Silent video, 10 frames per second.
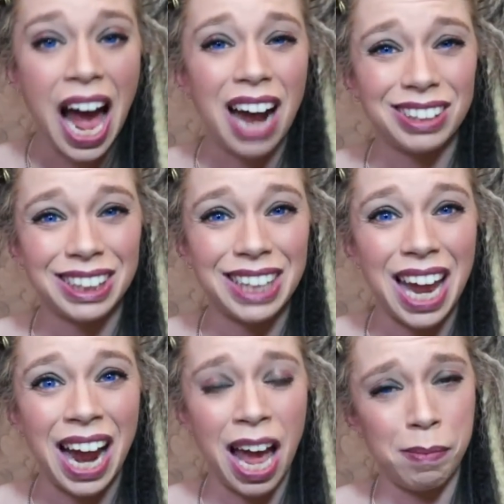I have to
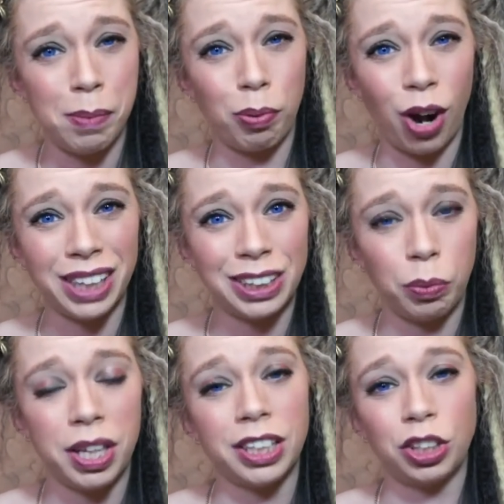say I am impressed
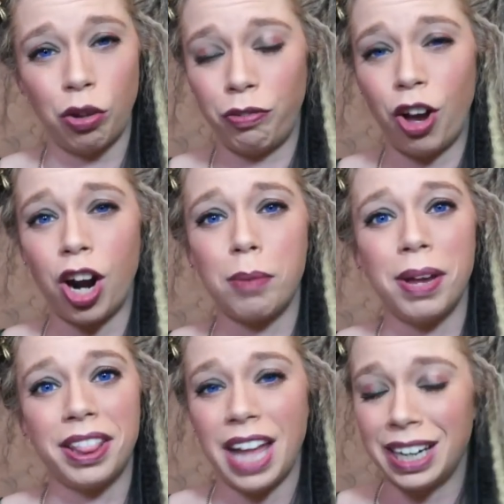with it so far,
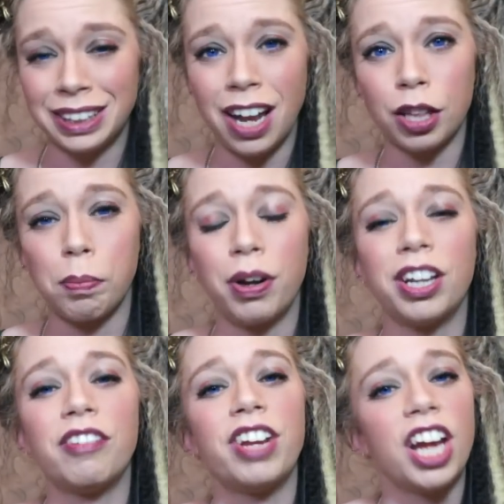but that is not the
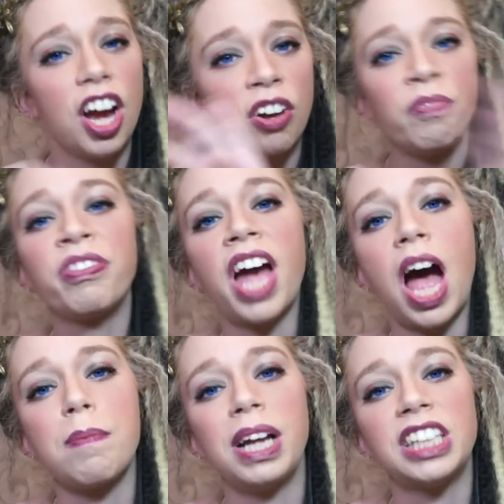point of the video.
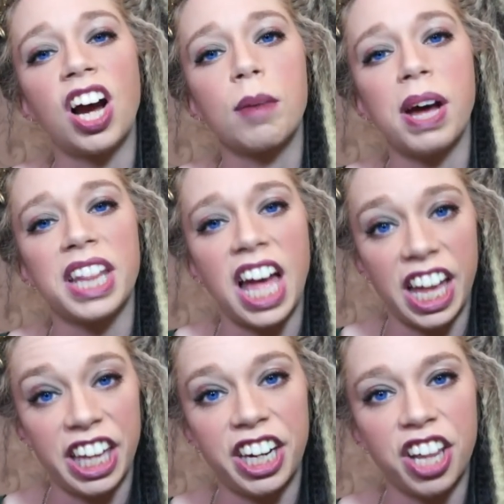I may talk about
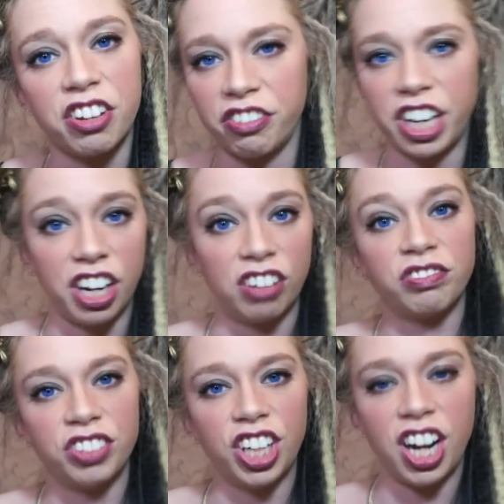that in another video
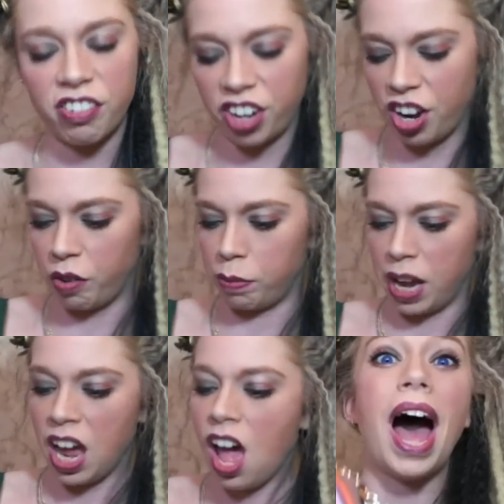you never know with
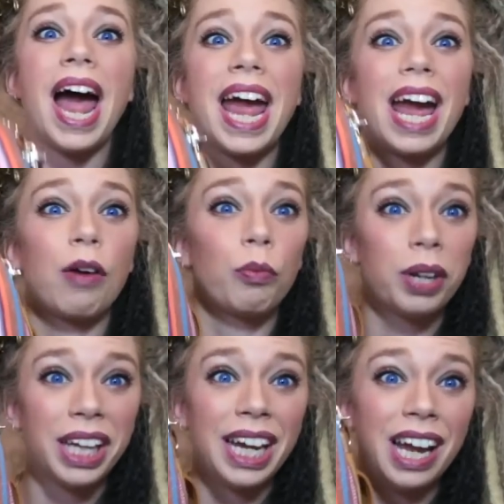me. I
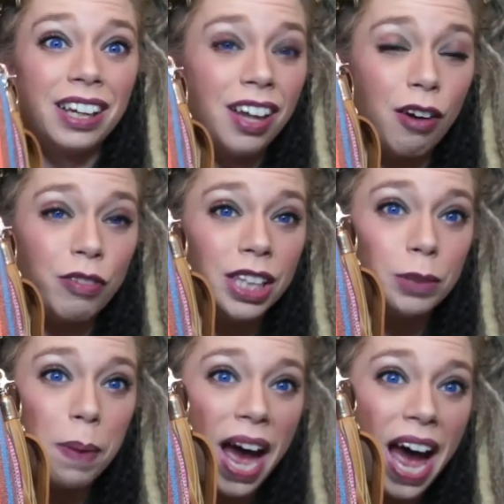really love
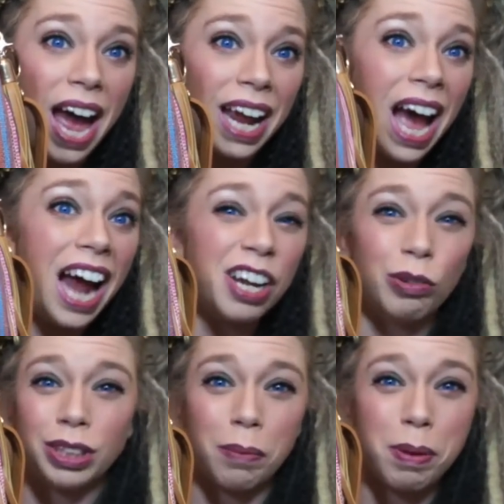this bag. I
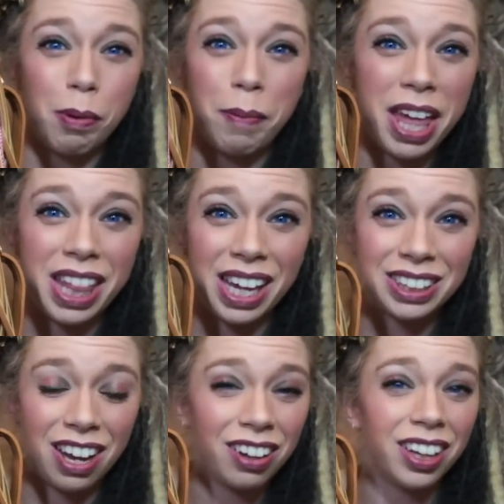know some people may think
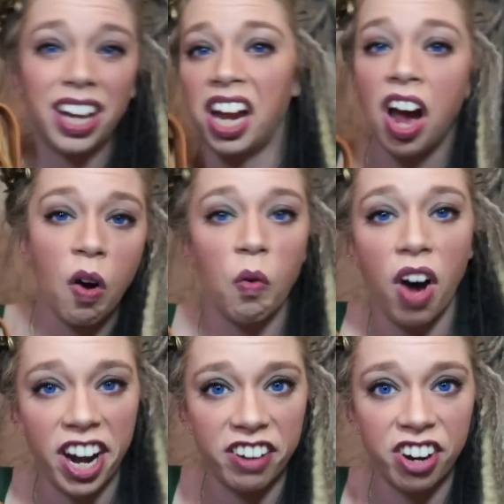it's ugly,
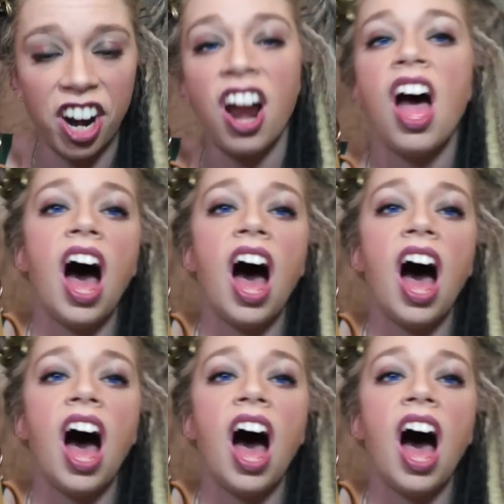whatever.